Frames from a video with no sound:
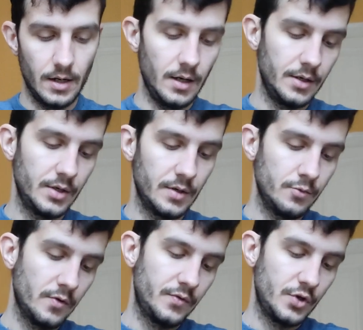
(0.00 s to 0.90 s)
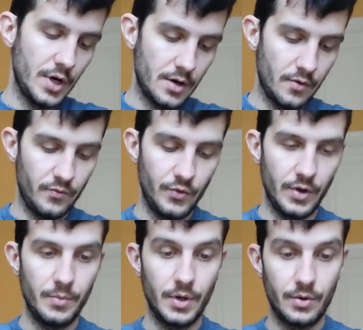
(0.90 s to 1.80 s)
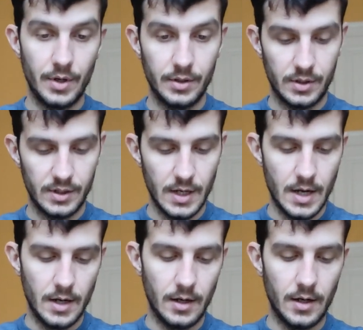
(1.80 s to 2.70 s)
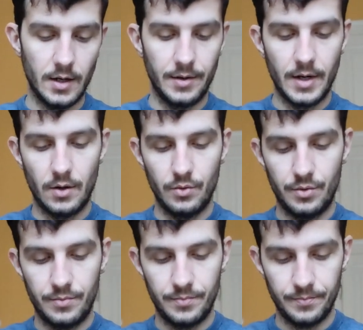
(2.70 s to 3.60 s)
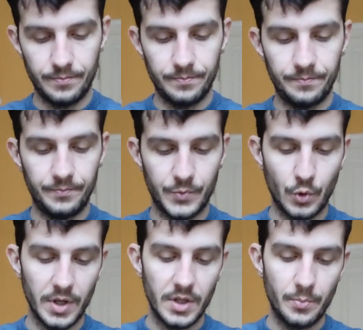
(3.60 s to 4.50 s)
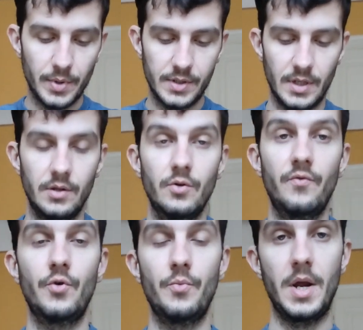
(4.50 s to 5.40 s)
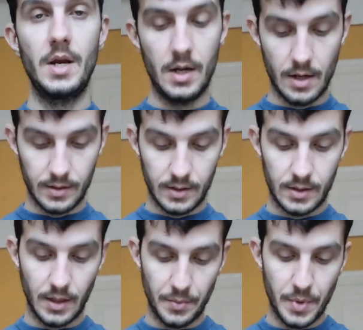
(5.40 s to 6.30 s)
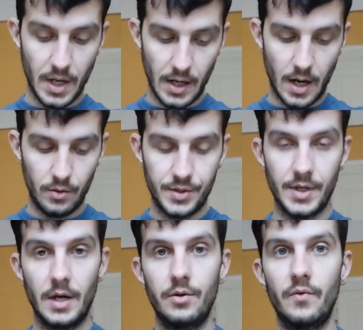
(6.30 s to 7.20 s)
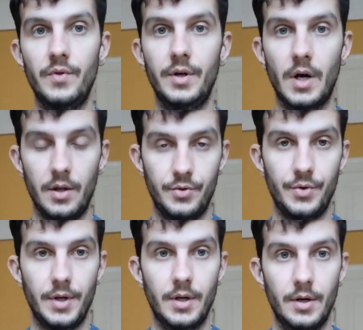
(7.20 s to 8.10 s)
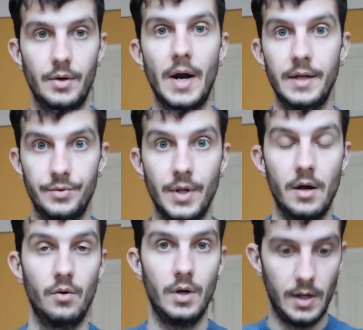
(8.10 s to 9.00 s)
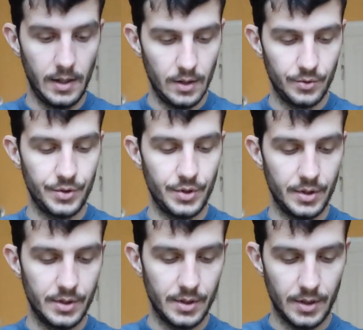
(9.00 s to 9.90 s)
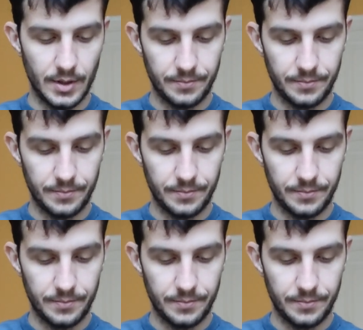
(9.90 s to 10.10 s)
In terms of share of immigrants, around 20% of Romanians are being outside of the country right now, which is